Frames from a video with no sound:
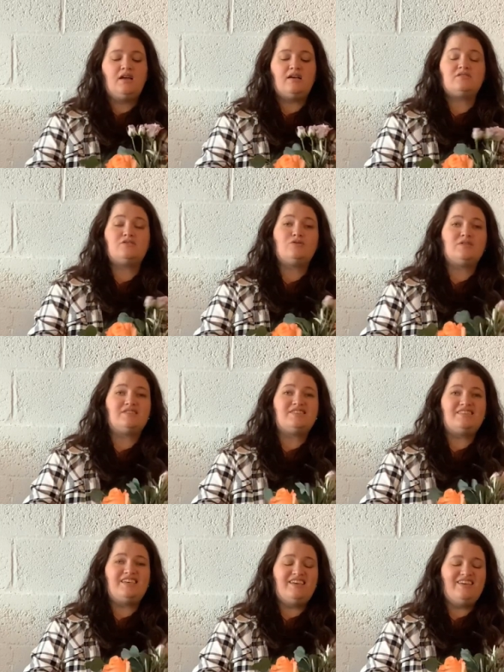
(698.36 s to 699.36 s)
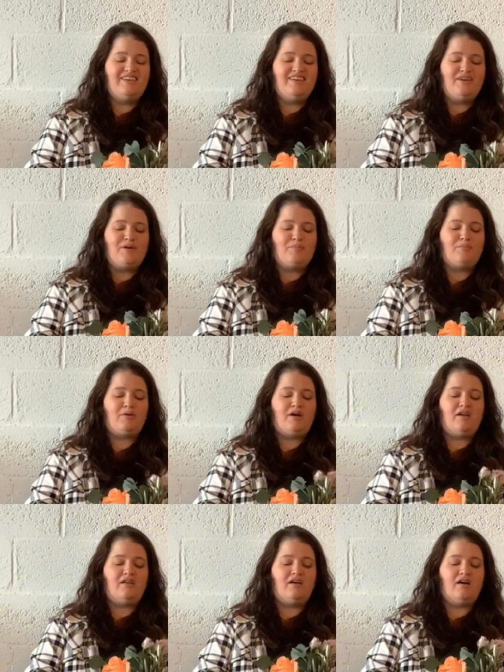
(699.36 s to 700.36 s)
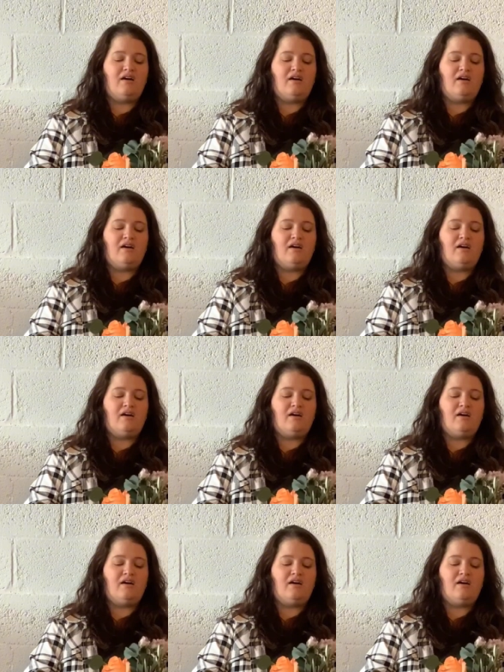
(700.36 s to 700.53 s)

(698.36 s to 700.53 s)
as you can see, but